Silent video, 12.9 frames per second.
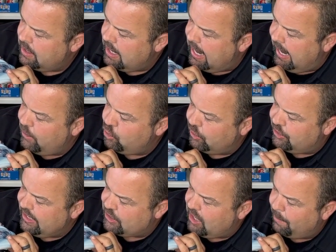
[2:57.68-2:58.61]
Angel and
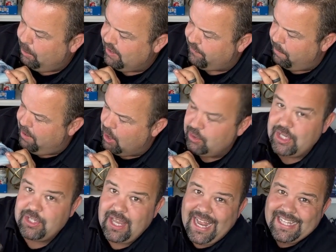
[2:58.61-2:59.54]
Stitch, couple different
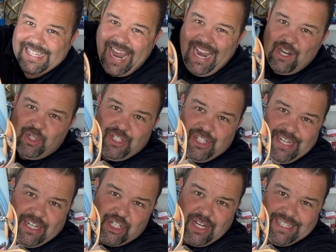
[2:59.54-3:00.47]
poses. It's Angel and
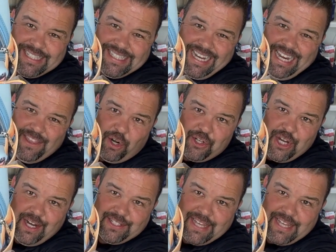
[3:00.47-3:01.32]
Stitch sticking their tongues